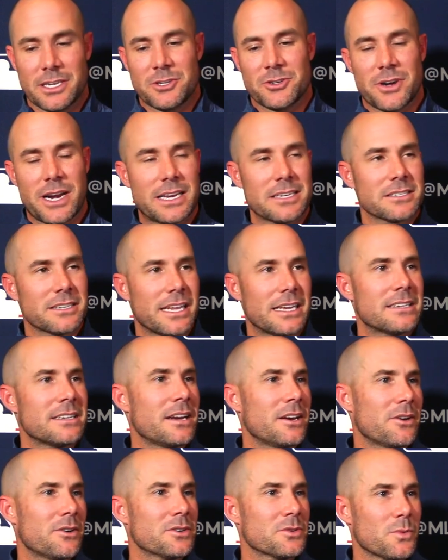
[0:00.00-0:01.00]
translates
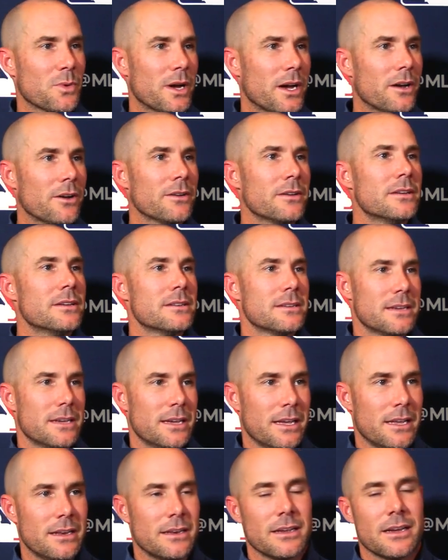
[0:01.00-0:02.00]
here as well,
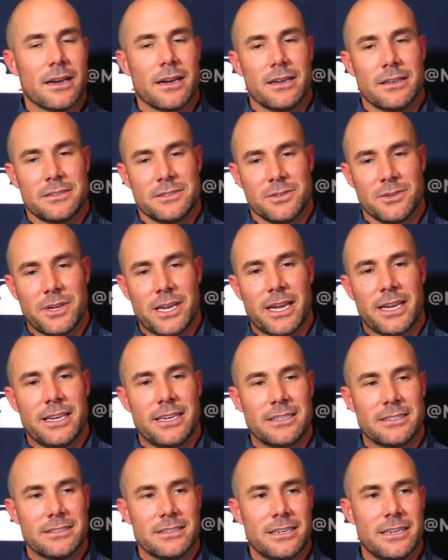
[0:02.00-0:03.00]
and so yeah,
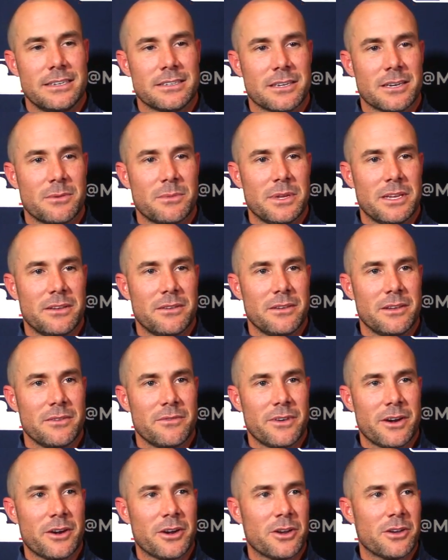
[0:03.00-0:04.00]
he's going to be
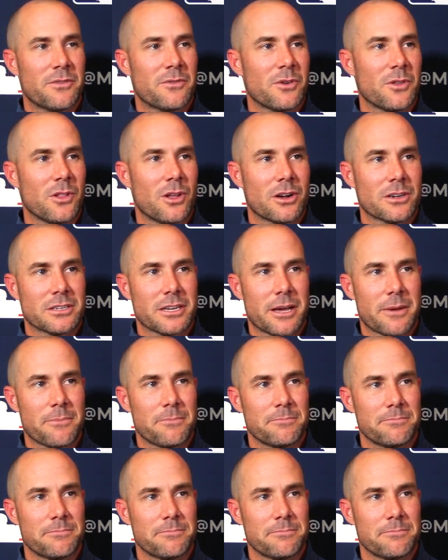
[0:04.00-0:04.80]
very good for a long time.